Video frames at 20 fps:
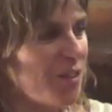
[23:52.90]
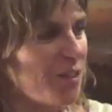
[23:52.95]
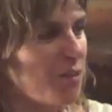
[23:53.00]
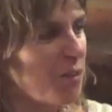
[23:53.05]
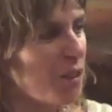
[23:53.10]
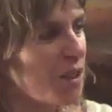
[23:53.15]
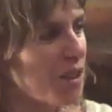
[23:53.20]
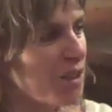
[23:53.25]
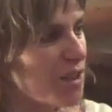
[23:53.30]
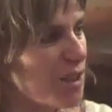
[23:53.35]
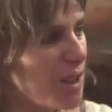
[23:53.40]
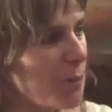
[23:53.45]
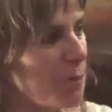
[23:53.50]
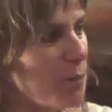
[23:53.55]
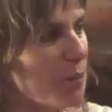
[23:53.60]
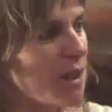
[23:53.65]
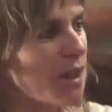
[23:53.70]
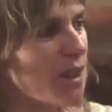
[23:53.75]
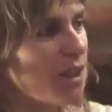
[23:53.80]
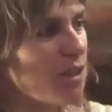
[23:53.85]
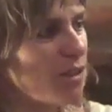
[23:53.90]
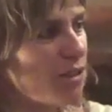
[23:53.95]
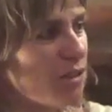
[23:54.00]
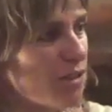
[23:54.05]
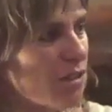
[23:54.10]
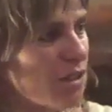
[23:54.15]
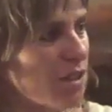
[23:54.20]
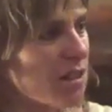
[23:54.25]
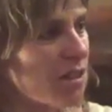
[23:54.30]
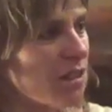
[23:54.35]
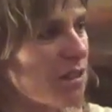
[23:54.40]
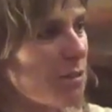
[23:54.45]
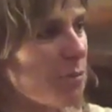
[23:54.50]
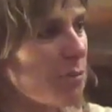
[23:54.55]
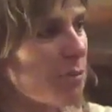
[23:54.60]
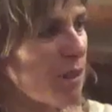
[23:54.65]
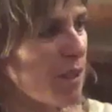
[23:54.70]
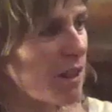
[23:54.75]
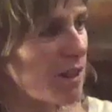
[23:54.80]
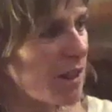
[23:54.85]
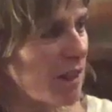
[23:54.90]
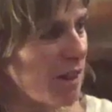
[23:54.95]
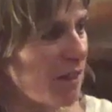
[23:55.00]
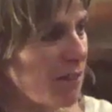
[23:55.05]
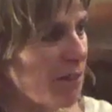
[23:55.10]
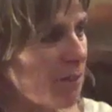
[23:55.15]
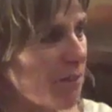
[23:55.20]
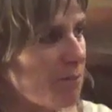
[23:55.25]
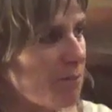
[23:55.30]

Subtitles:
What is happening in your system right now?